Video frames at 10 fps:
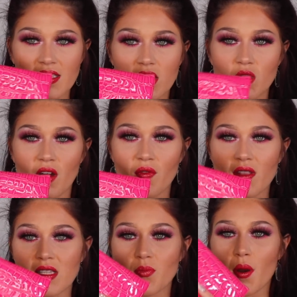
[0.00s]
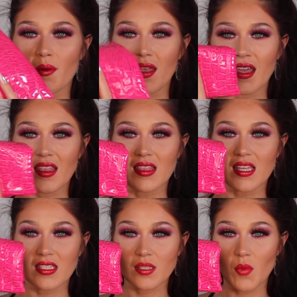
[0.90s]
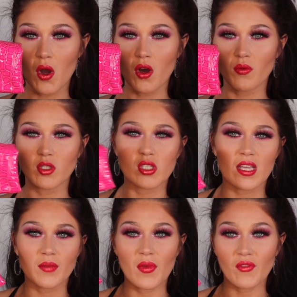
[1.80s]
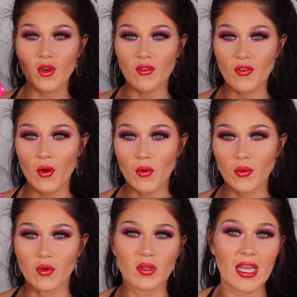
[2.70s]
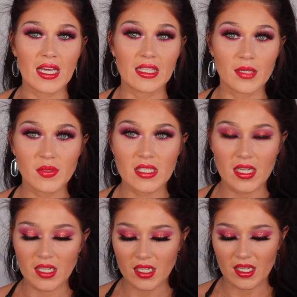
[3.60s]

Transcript: They do have one that's probably like this small, which is like meant for your phone or like a lipstick.